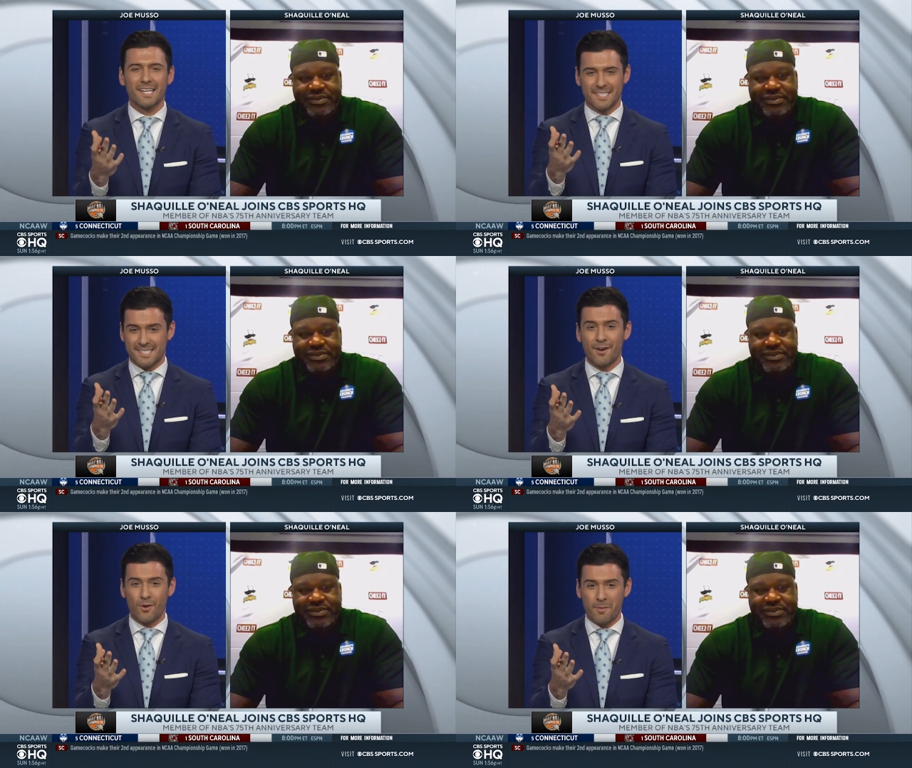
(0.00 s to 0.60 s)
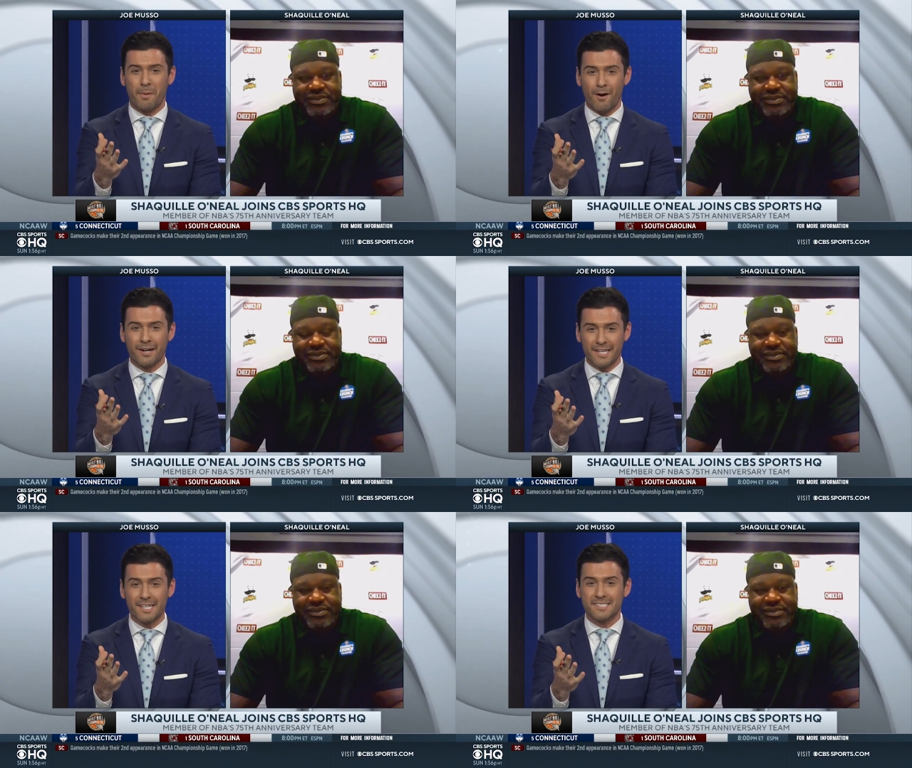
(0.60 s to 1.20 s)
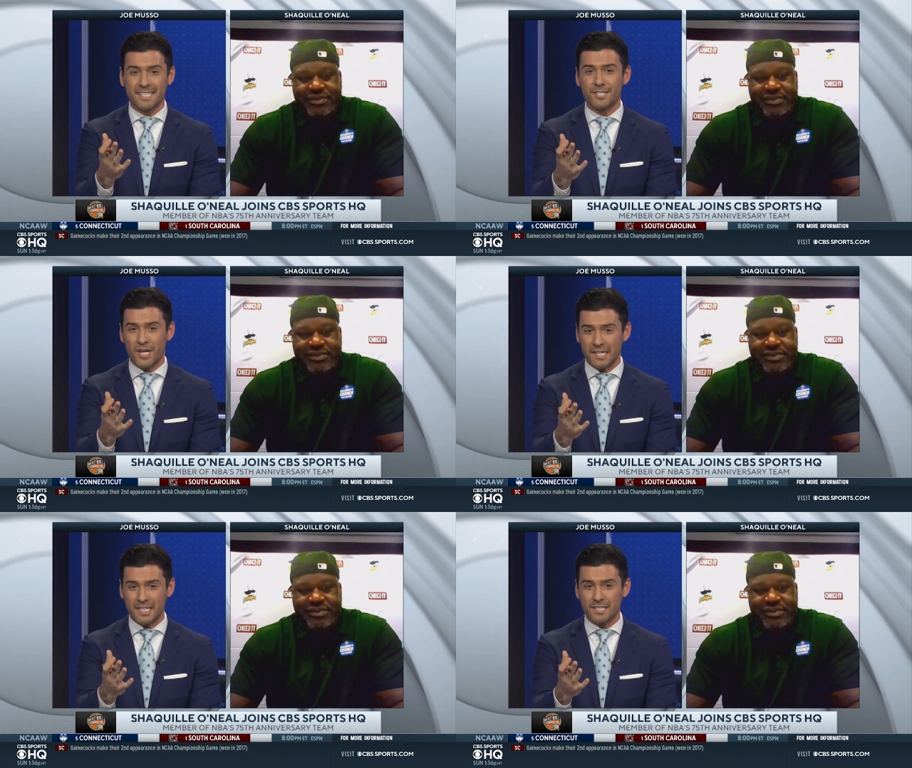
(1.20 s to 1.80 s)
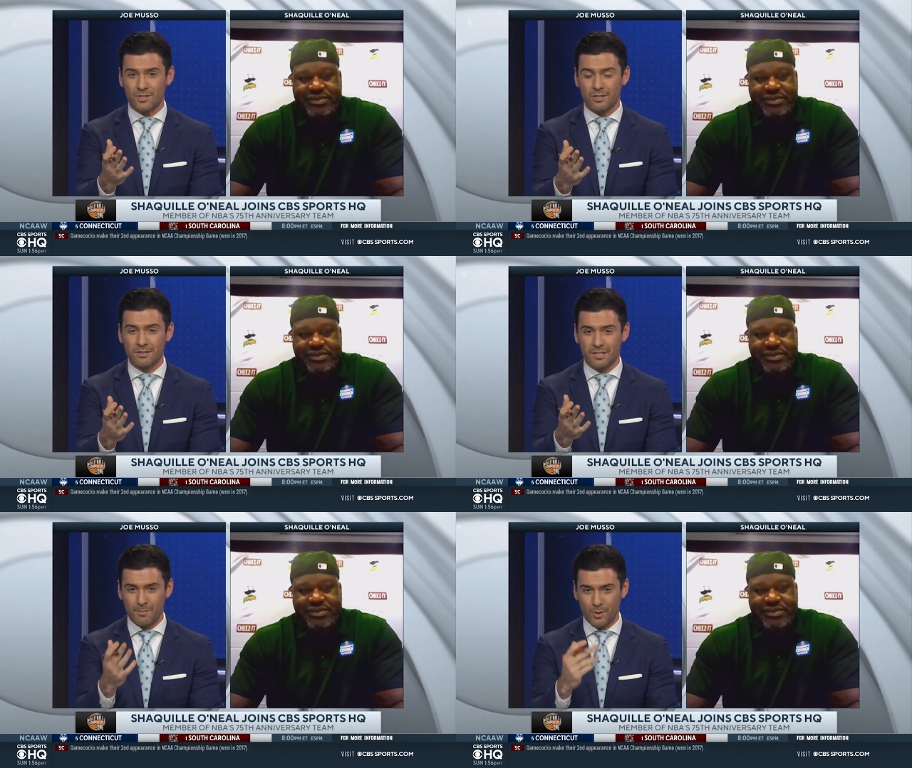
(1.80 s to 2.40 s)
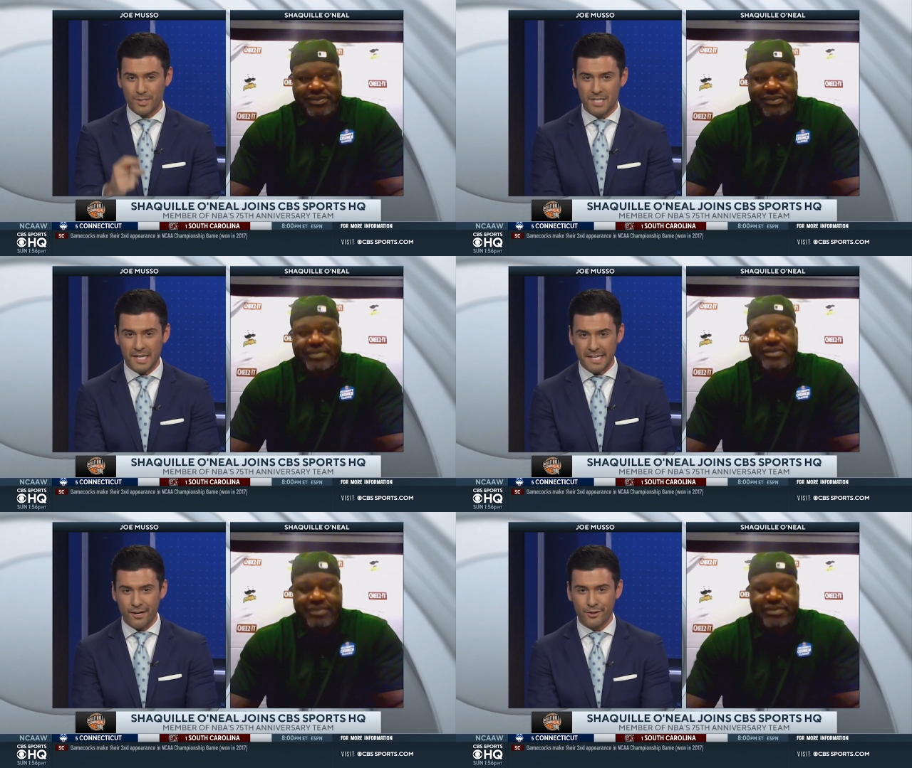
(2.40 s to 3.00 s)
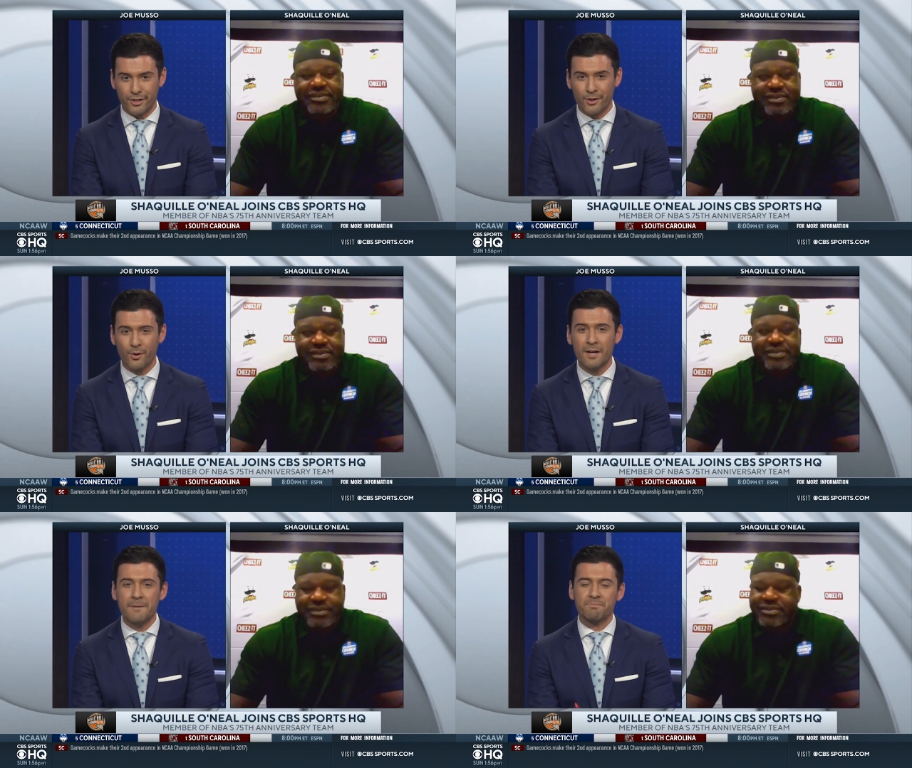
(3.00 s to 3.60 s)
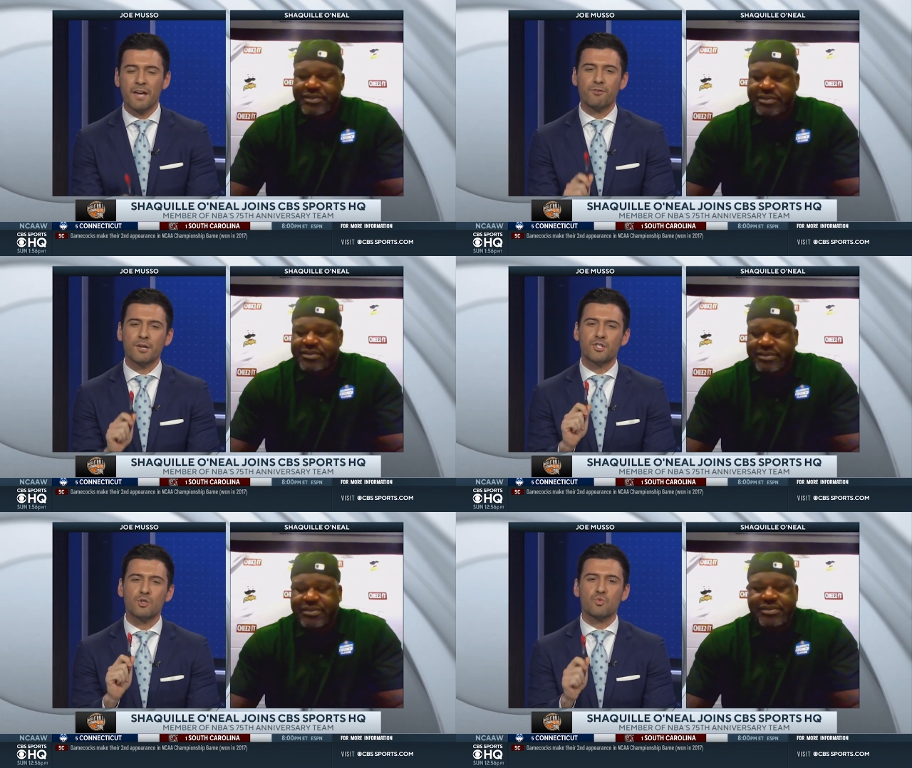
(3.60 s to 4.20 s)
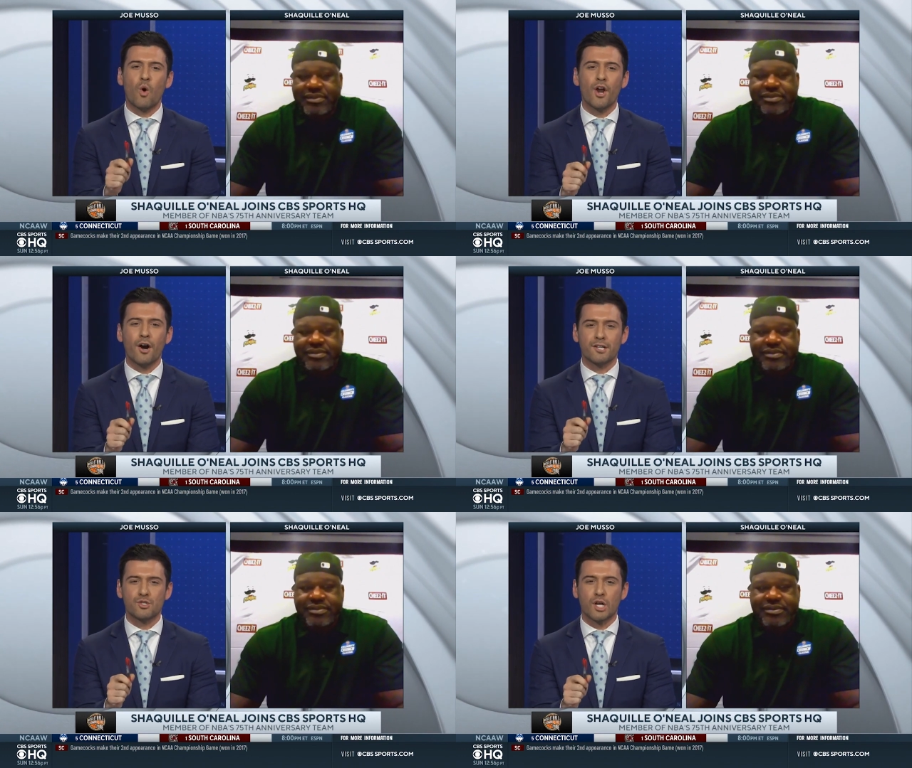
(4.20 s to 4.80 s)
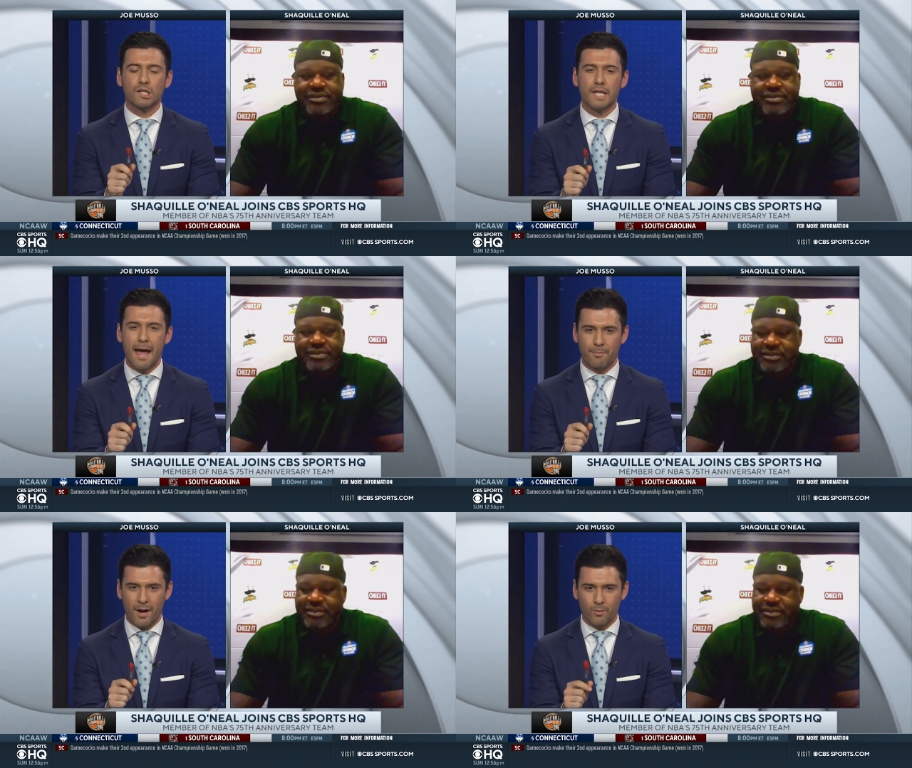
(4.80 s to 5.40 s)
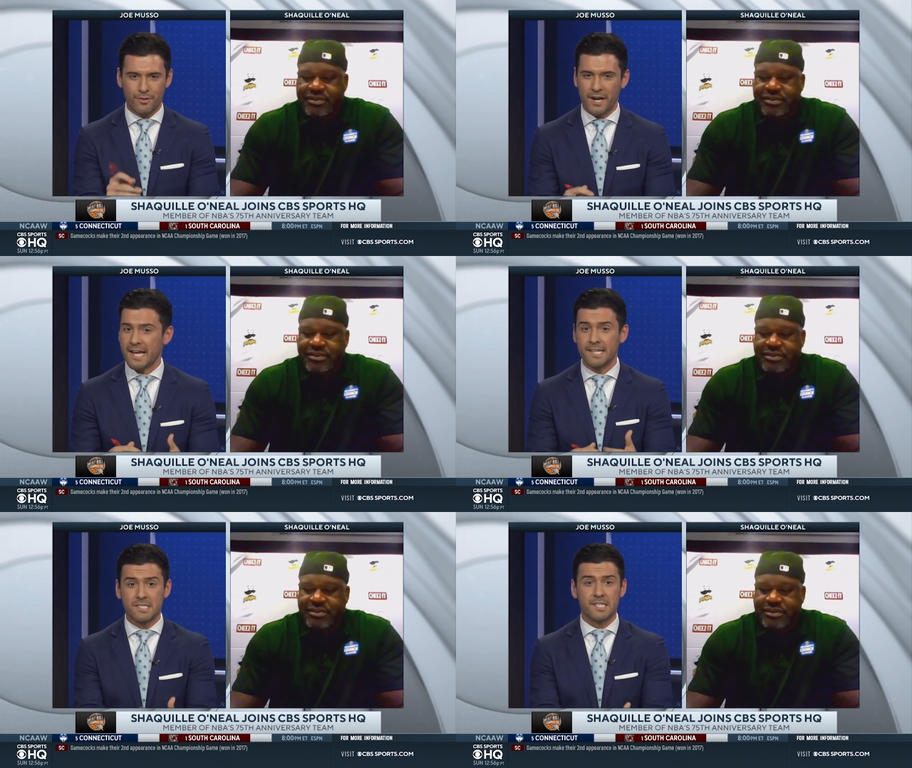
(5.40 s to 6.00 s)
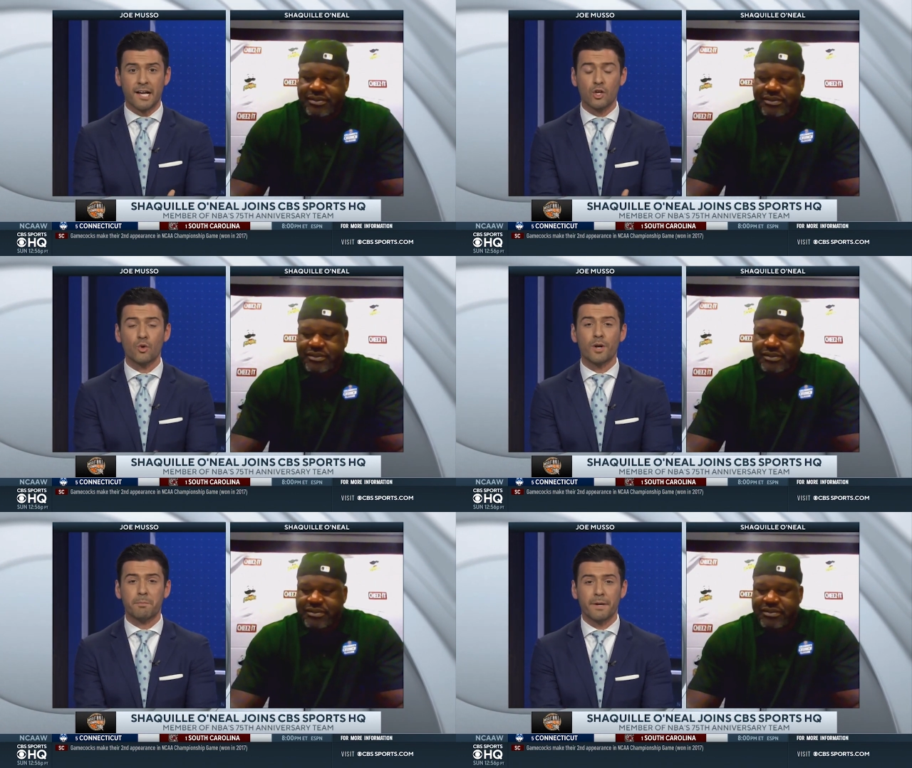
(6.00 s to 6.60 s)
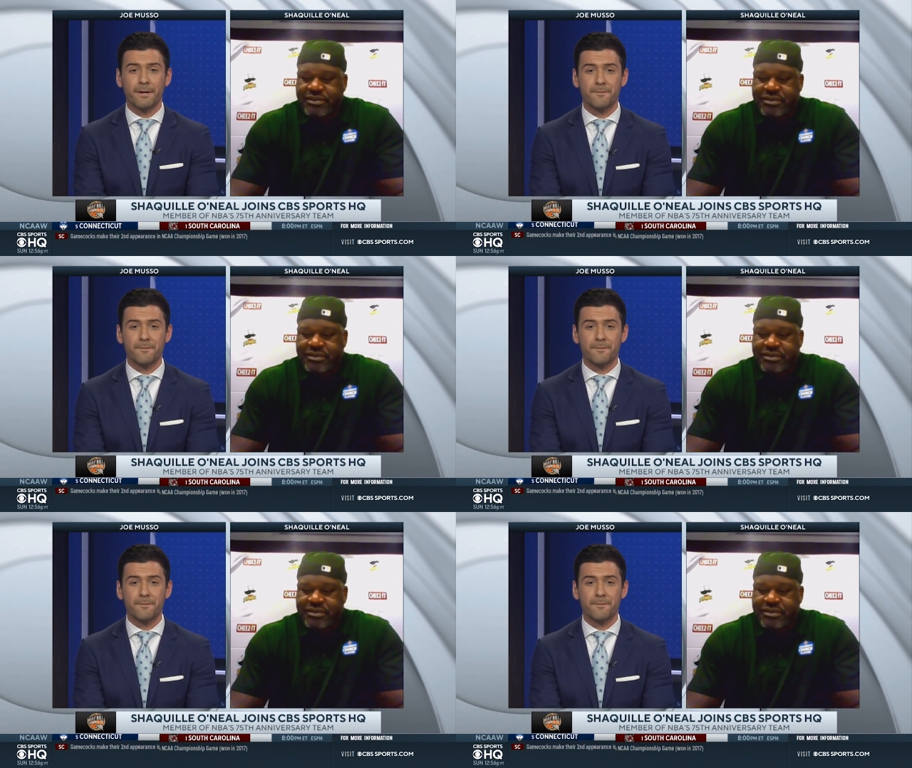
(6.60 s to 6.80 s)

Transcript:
Speaker 1: at the center of the party is D J Diesel coming to a city near you. If you had to choose one artist to collaborate with on a hit single, who would it be? I